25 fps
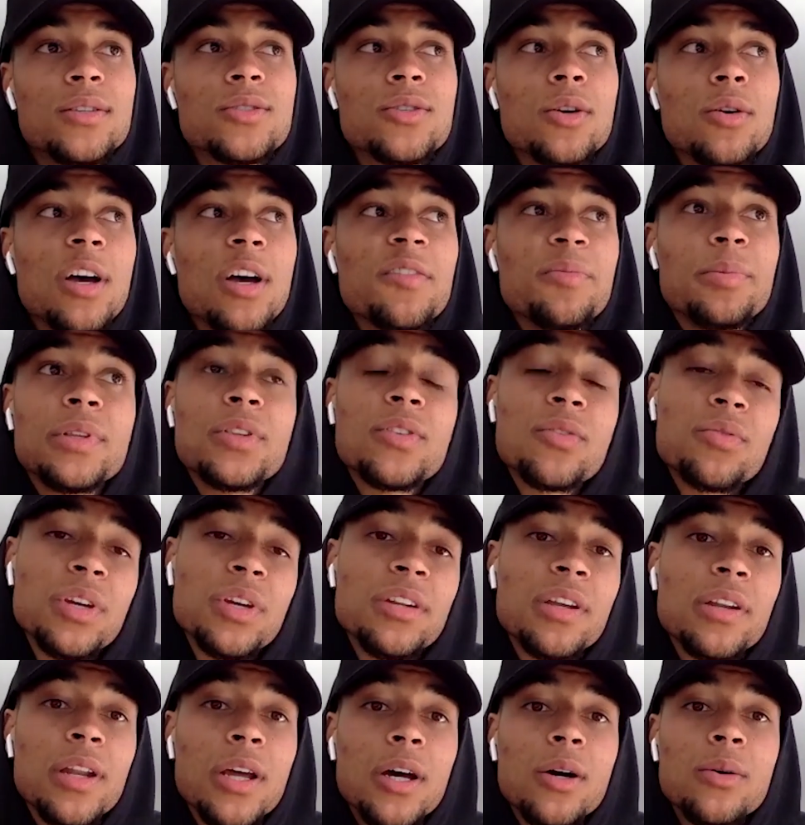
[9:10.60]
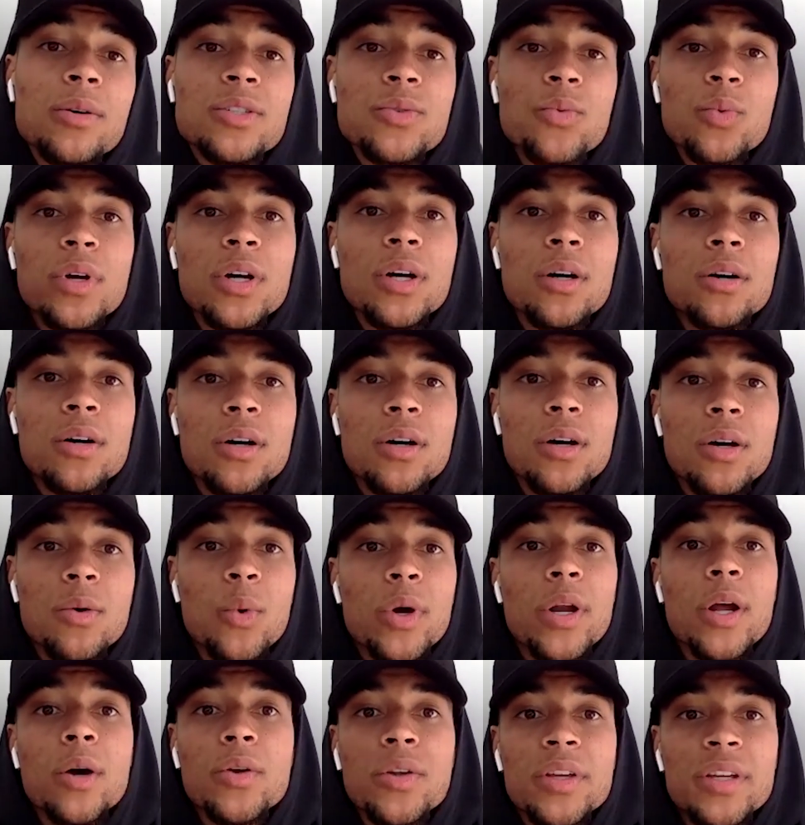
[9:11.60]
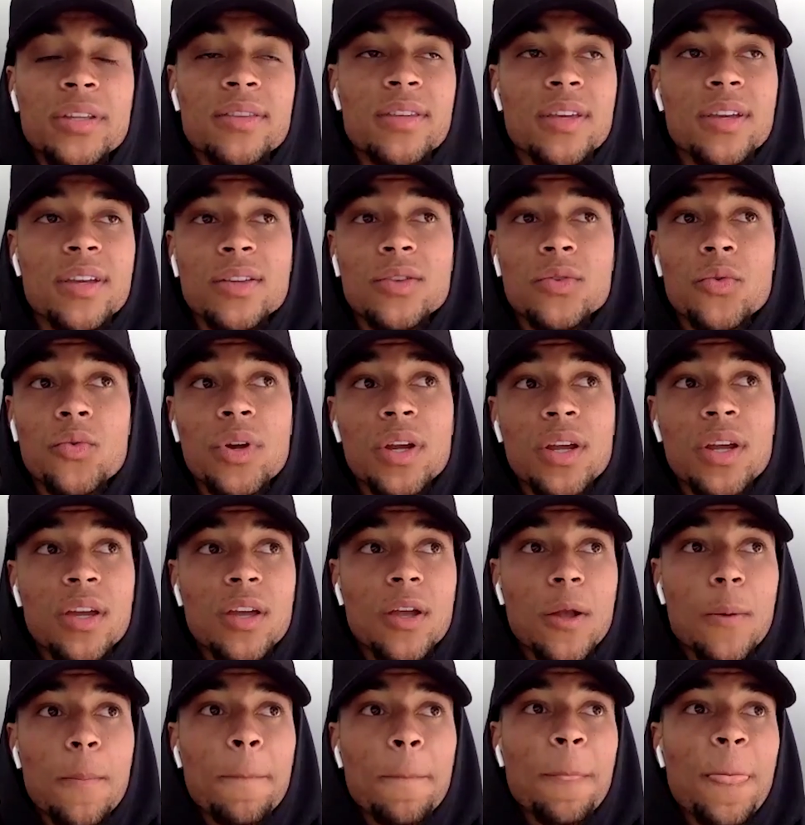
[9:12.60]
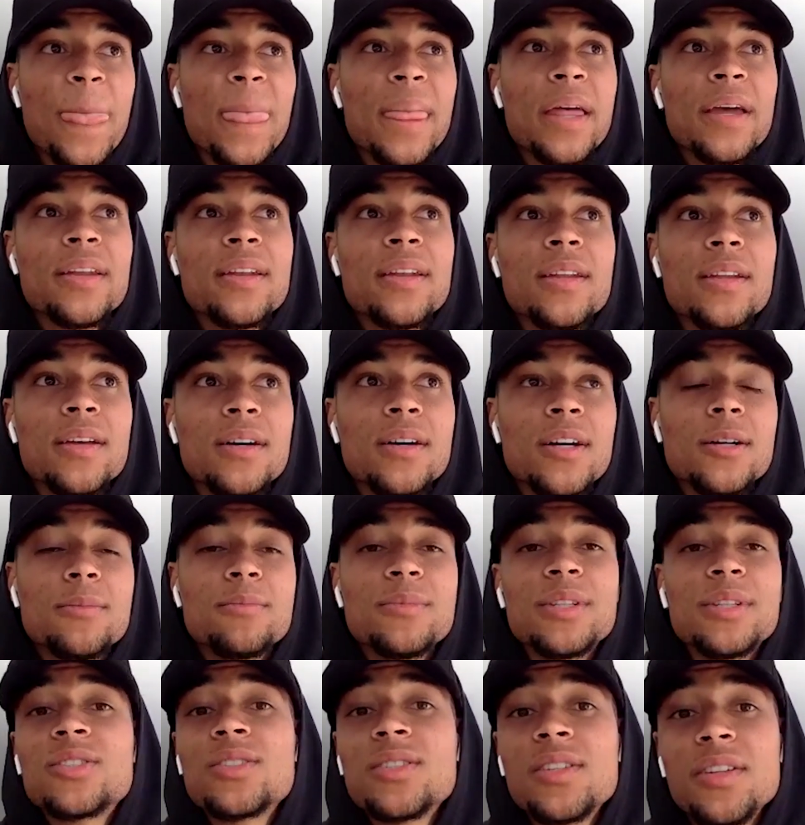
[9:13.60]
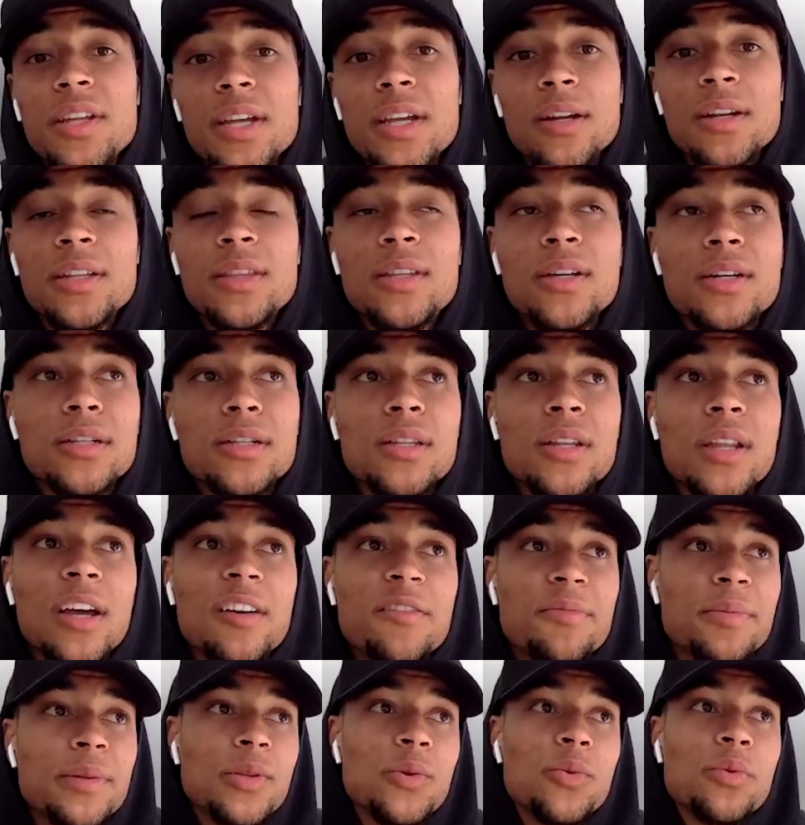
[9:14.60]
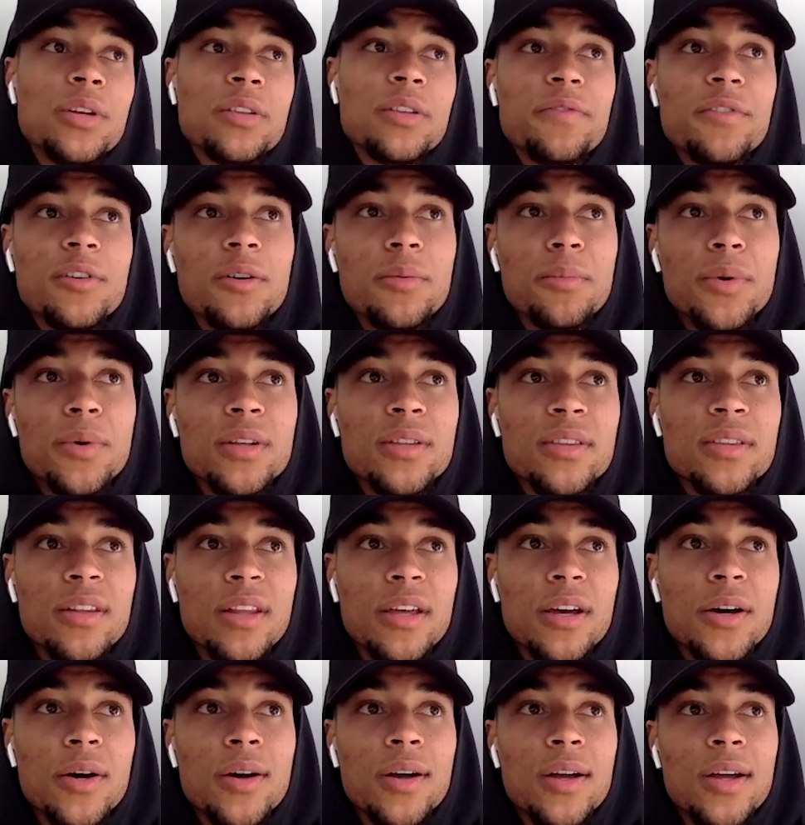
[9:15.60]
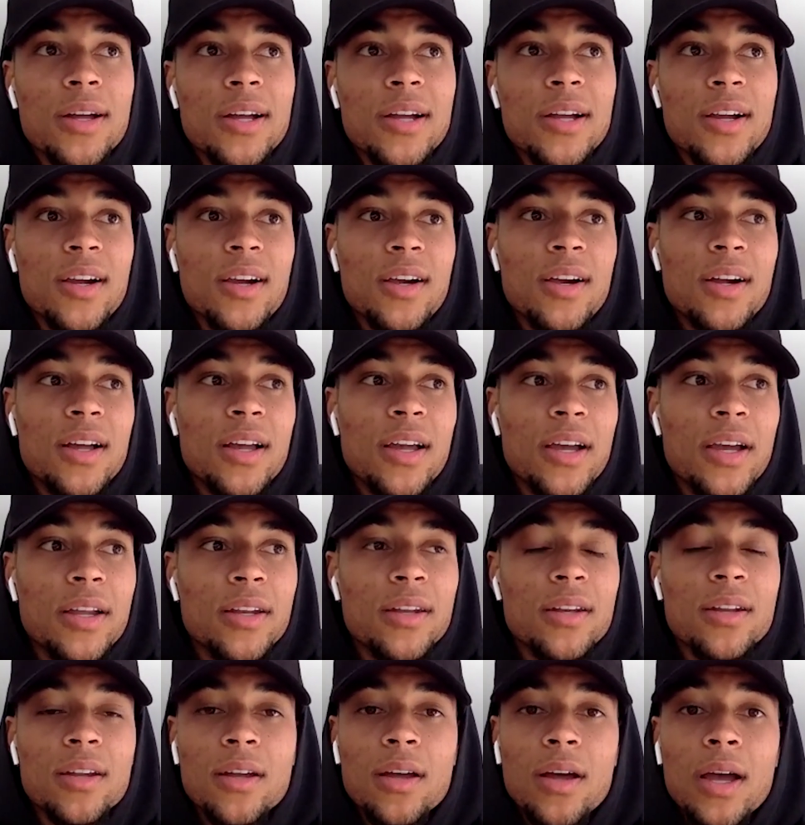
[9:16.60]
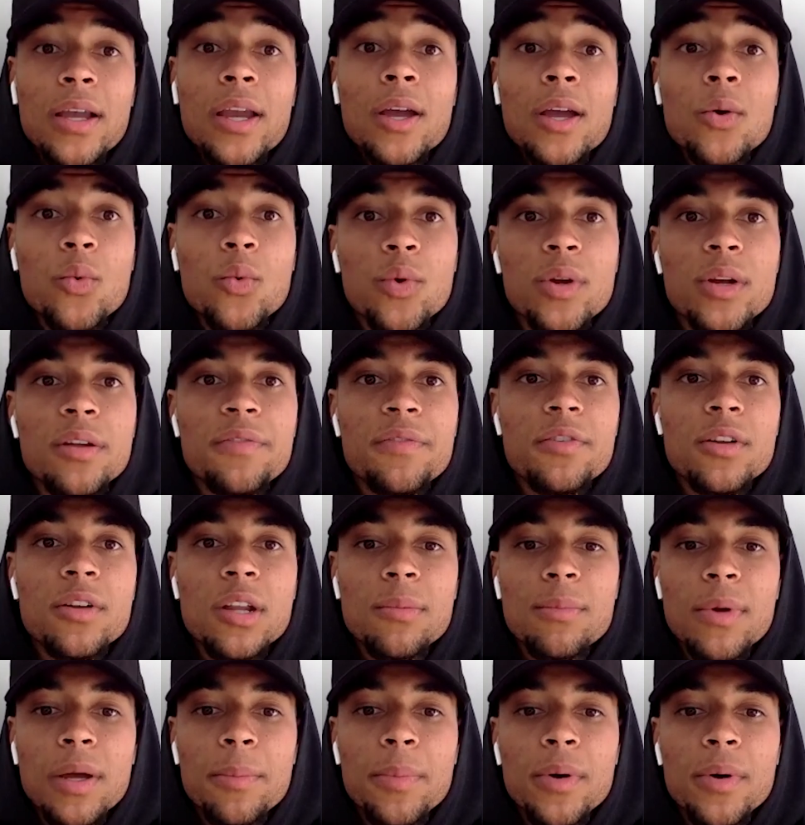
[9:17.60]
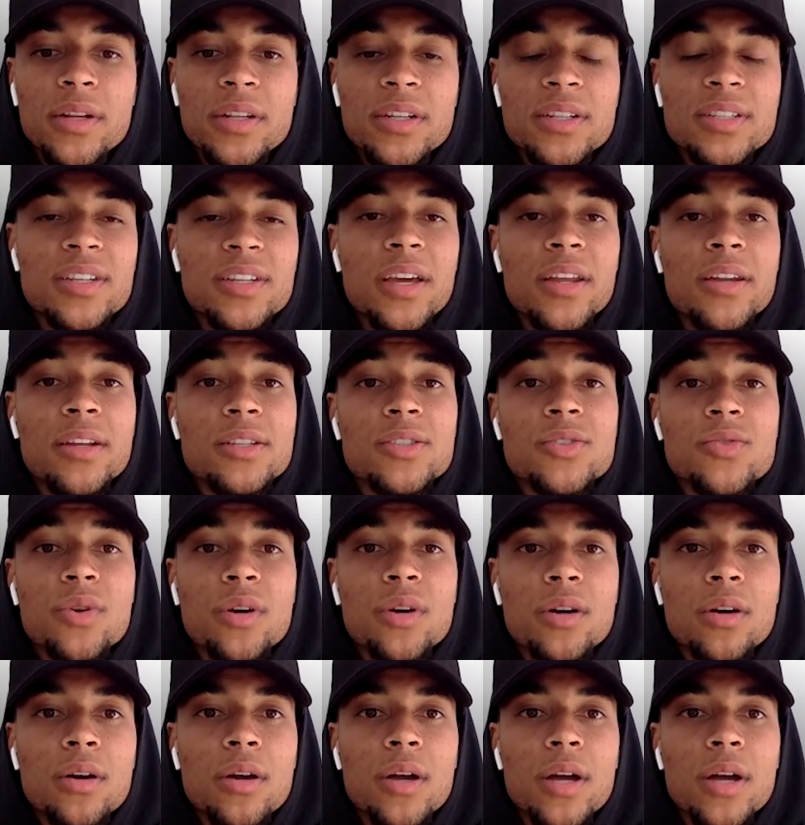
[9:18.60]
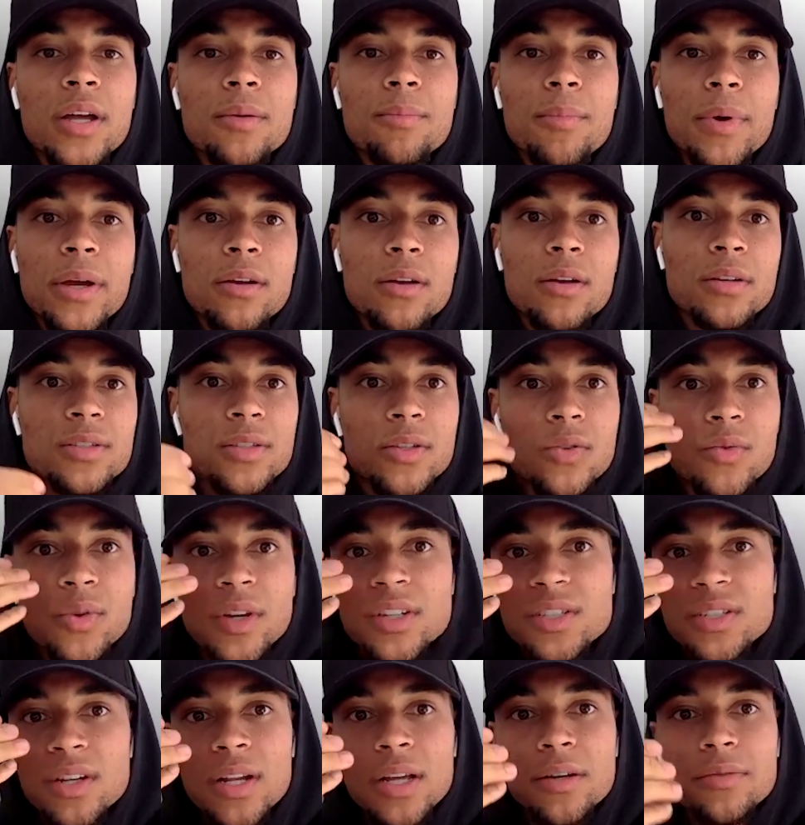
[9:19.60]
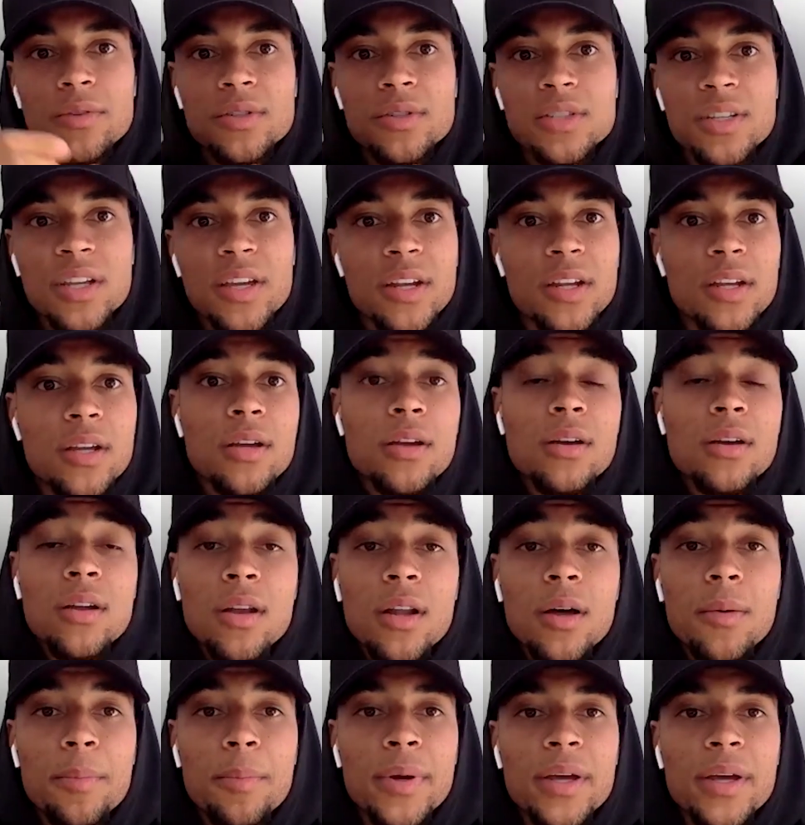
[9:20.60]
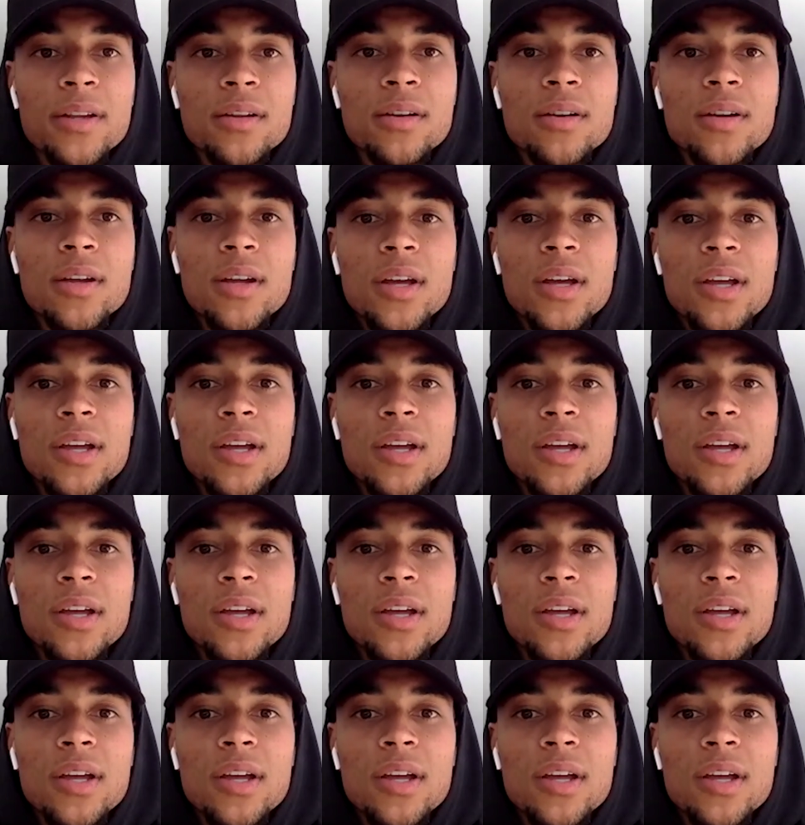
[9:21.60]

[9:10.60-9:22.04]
So I've been training now as well uh, without eating and drinking, and um, it's nearly done. I've been doing it for a month now, and I can really feel that my body is getting stronger and my concentration level is getting a lot better.